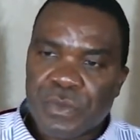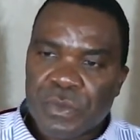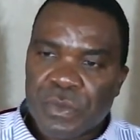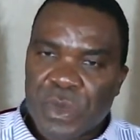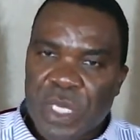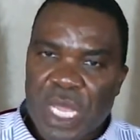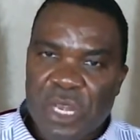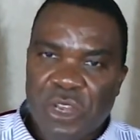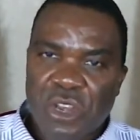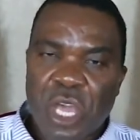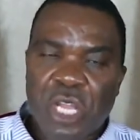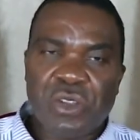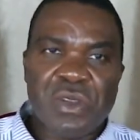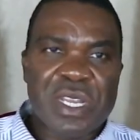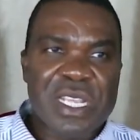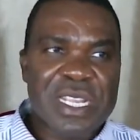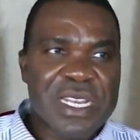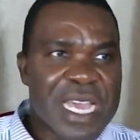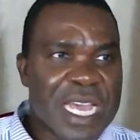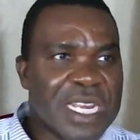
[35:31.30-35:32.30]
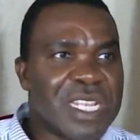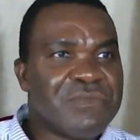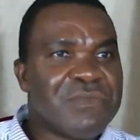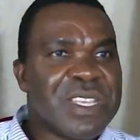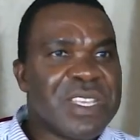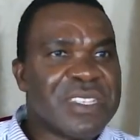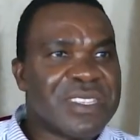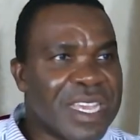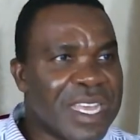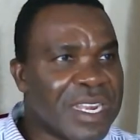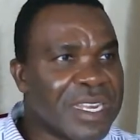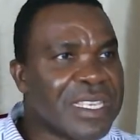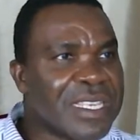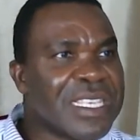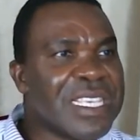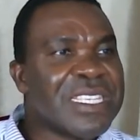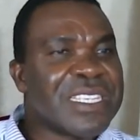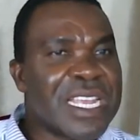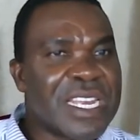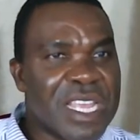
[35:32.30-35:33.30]
And not only that, let me tell
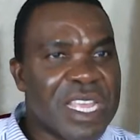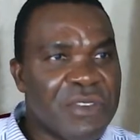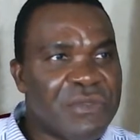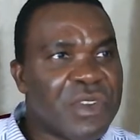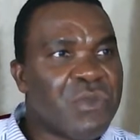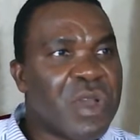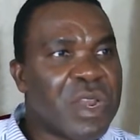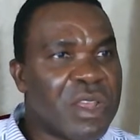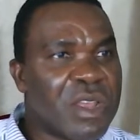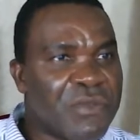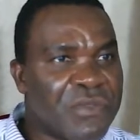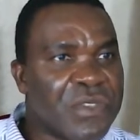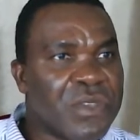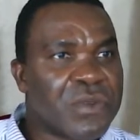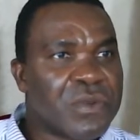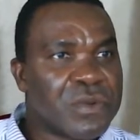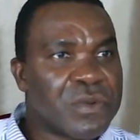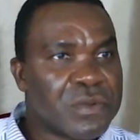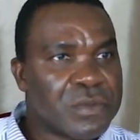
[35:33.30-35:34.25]
each and every one of you